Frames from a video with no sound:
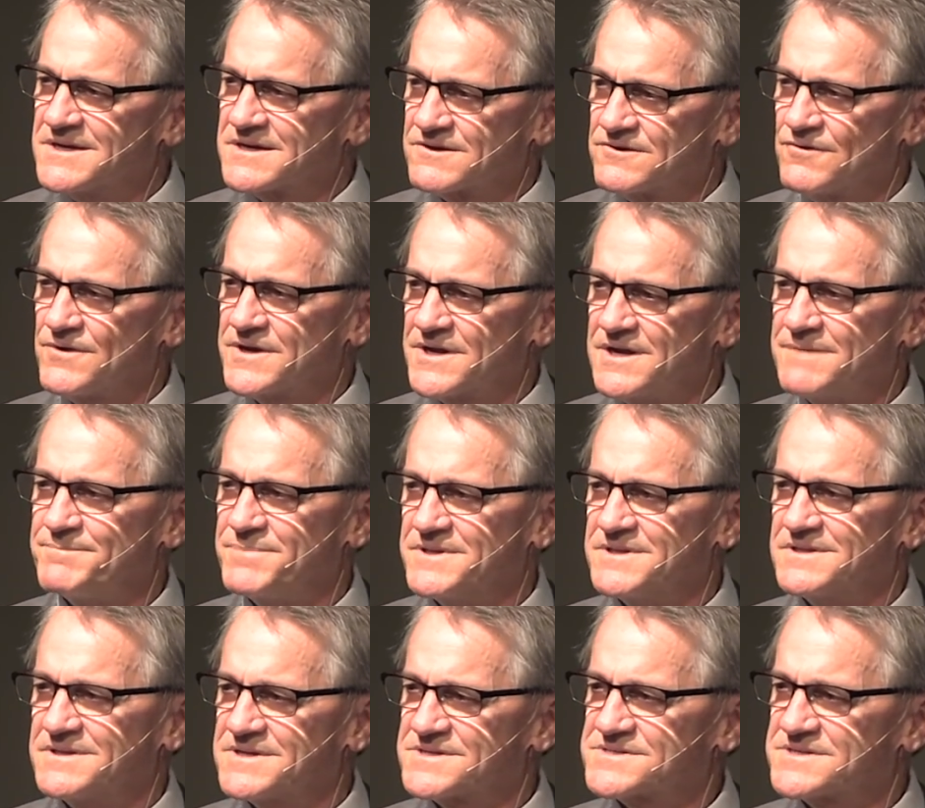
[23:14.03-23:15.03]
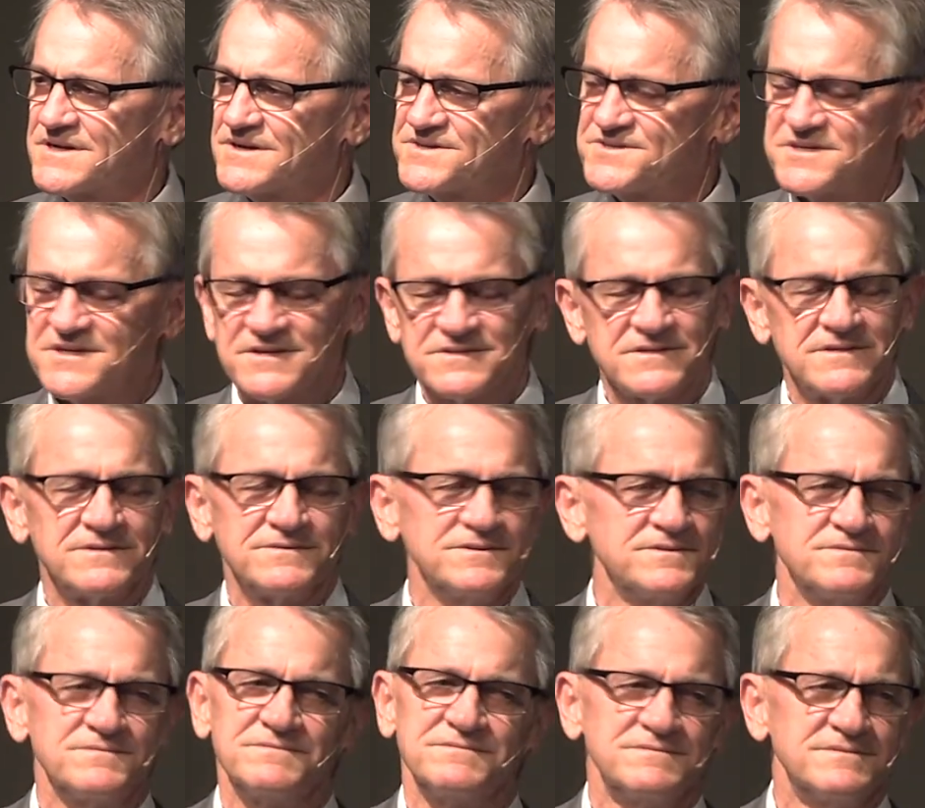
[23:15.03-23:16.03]
growing up in this area. She goes, Oh,
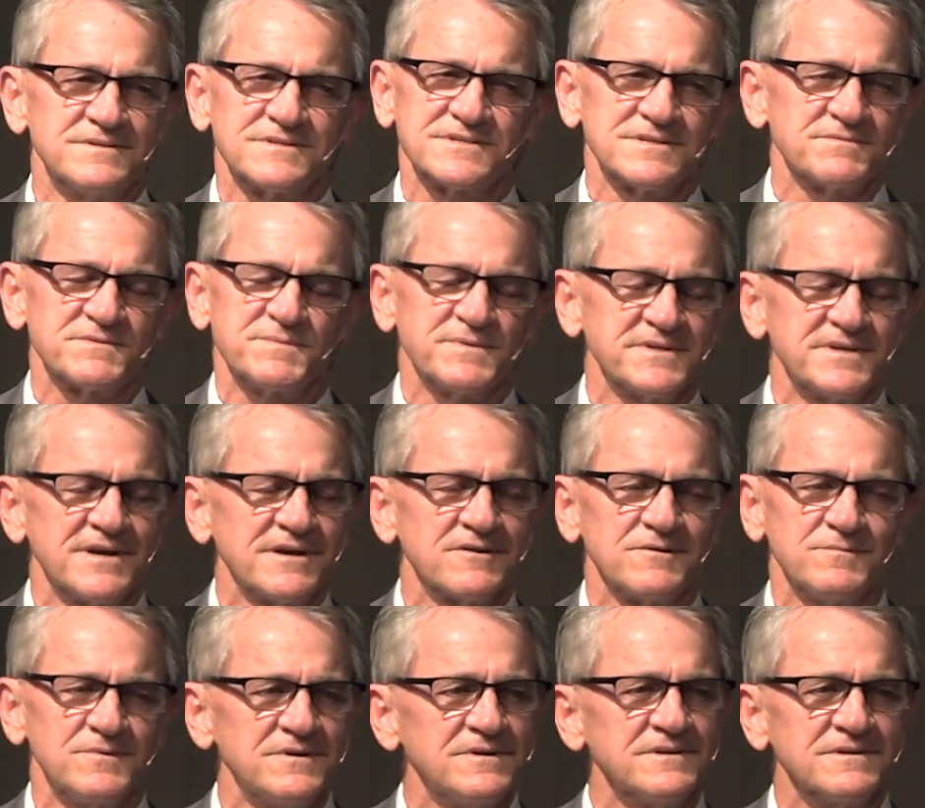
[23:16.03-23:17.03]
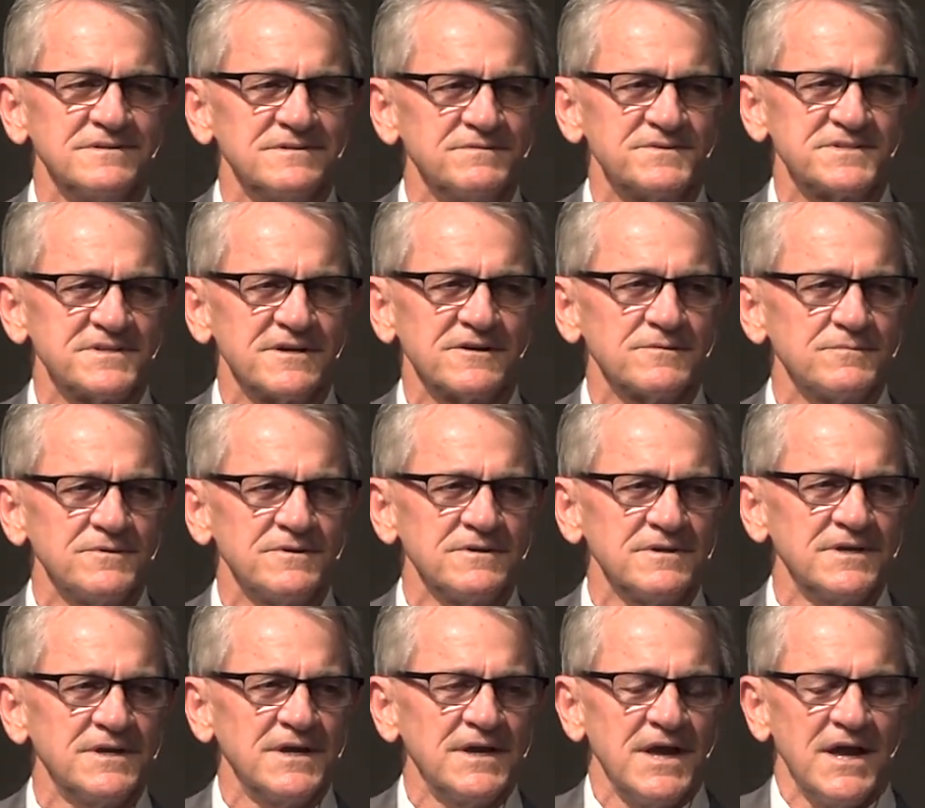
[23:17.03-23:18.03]
you just, it's been terrible. It was
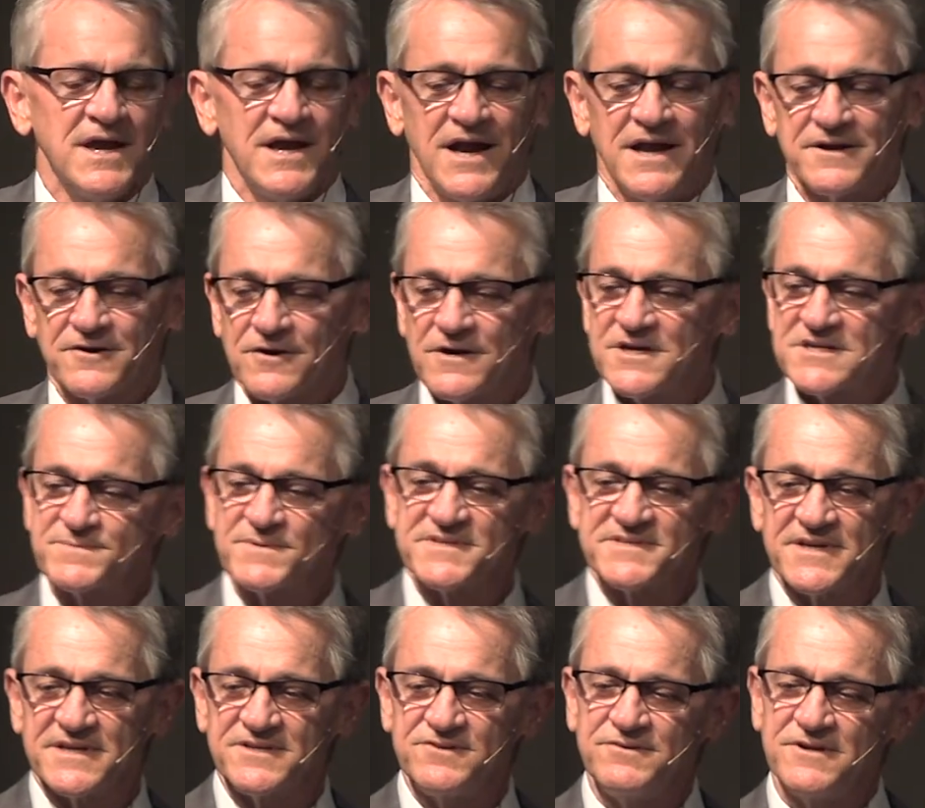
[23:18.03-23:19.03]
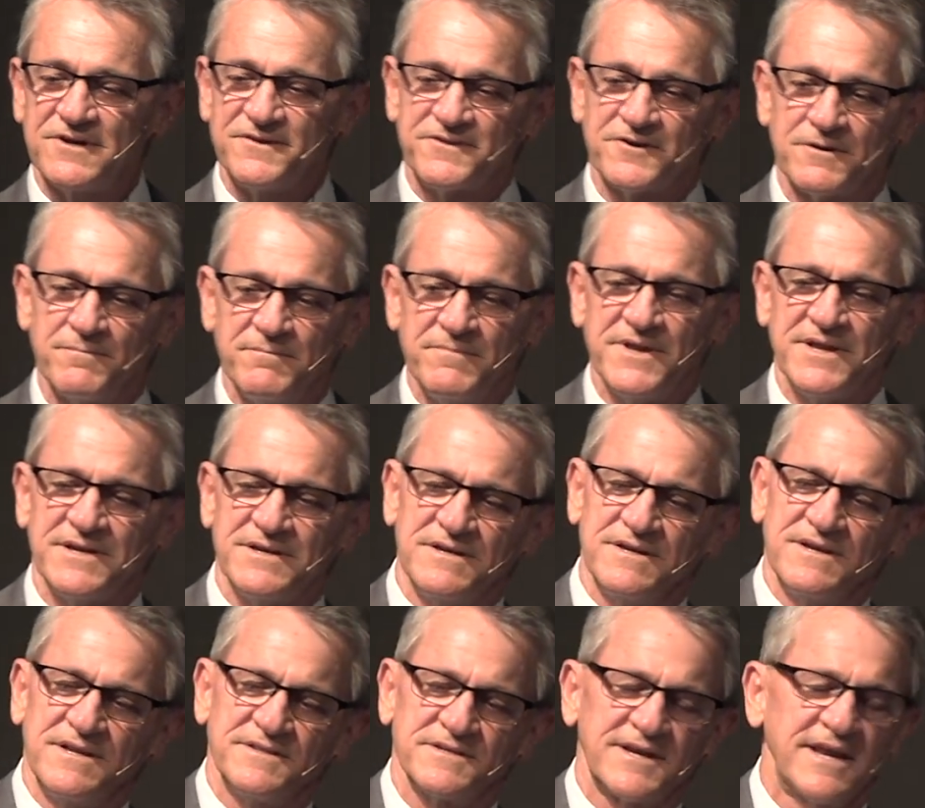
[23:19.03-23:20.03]
terrible. And her husband said, You know, there are
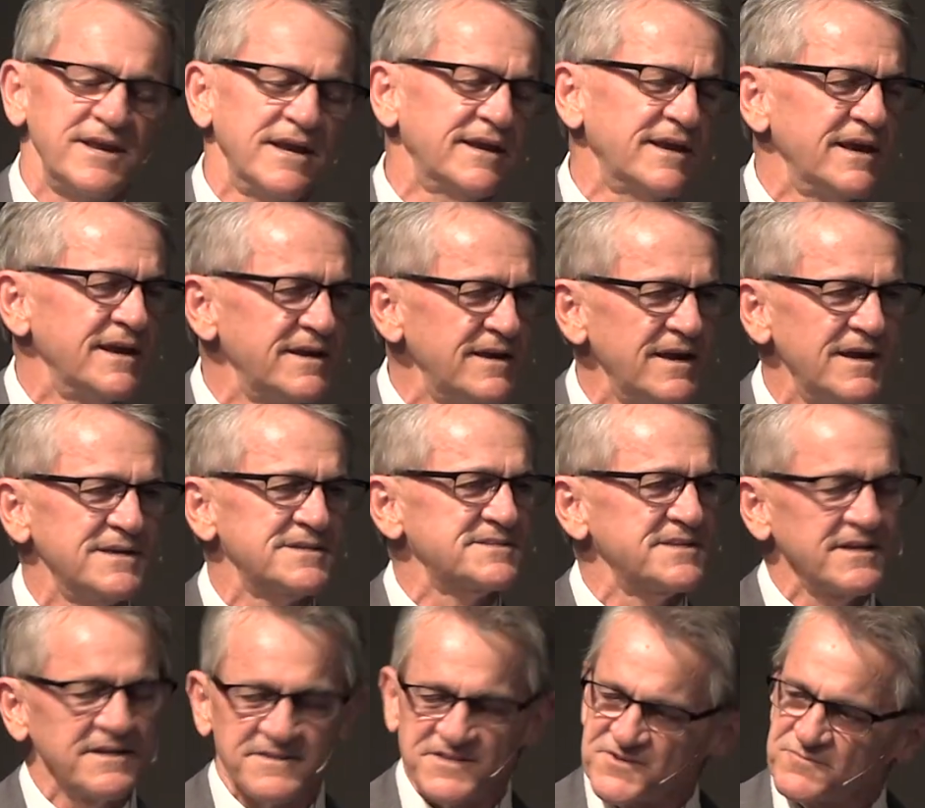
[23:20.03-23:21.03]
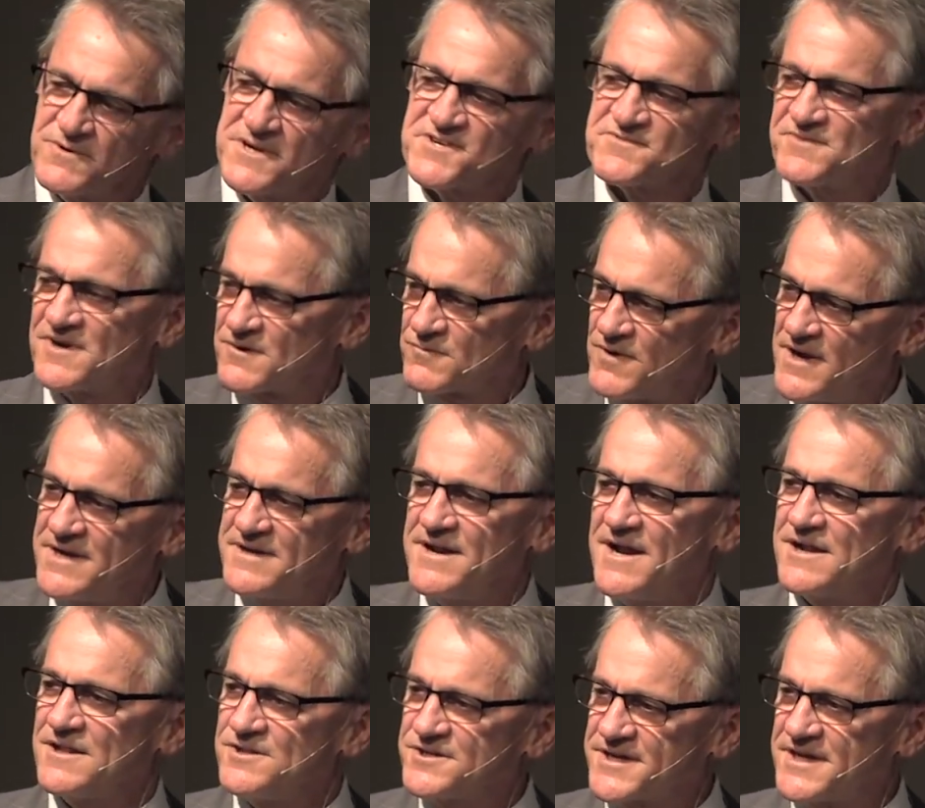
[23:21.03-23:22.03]
men in the KKK sitting in this restaurant right
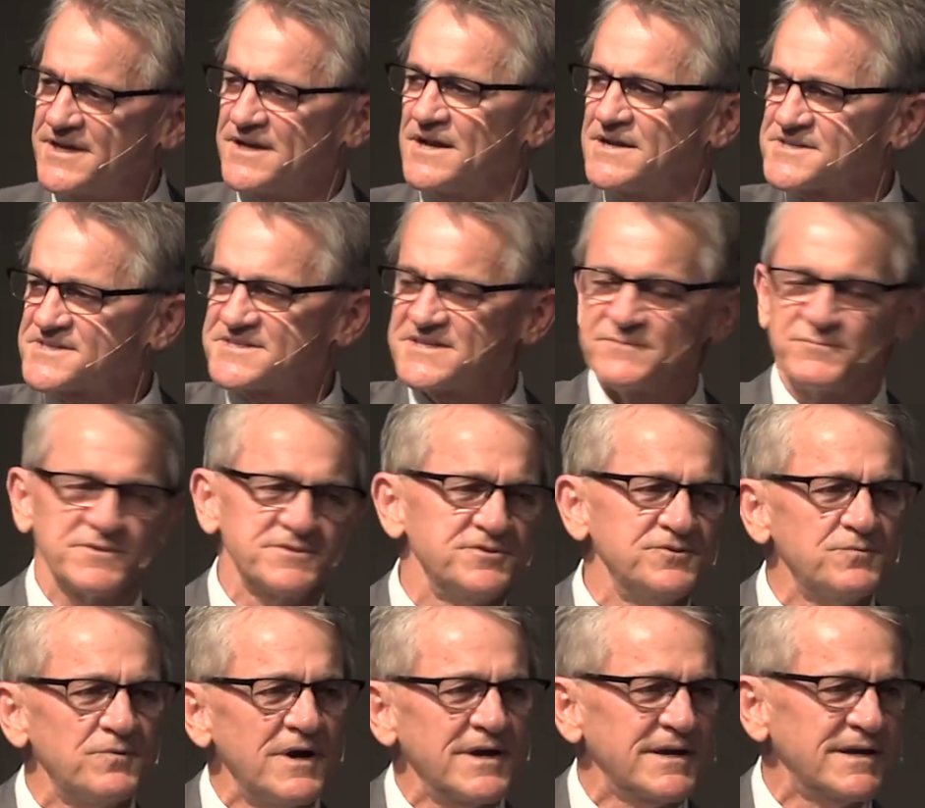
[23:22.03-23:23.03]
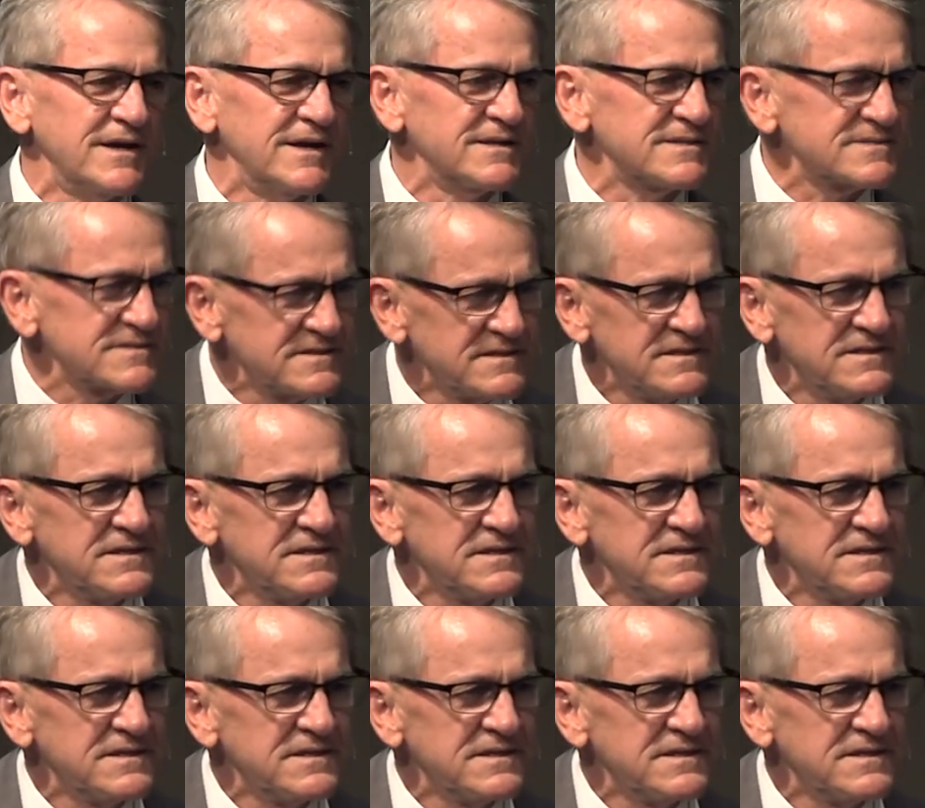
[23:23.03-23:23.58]
now looking at us sitting with two white guys.